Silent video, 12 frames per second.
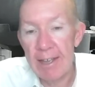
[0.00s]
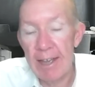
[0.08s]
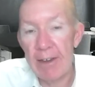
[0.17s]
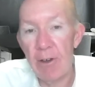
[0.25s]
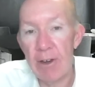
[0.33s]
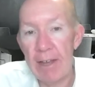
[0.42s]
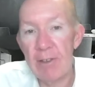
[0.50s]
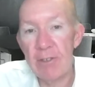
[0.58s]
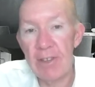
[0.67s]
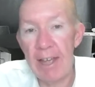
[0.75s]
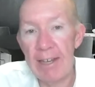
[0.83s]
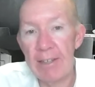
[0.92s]
and not
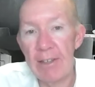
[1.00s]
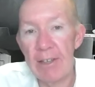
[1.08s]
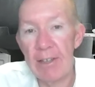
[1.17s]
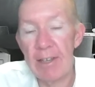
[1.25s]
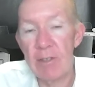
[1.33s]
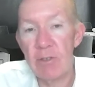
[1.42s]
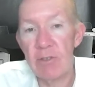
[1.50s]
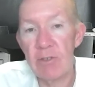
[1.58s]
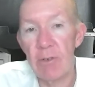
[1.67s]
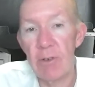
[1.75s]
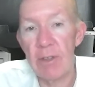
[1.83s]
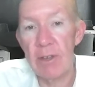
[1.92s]
understanding the
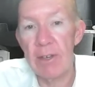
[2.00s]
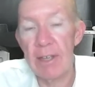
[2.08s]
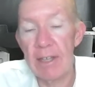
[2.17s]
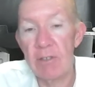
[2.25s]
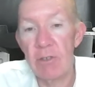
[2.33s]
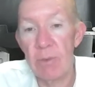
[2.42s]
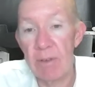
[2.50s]
necessarily the need to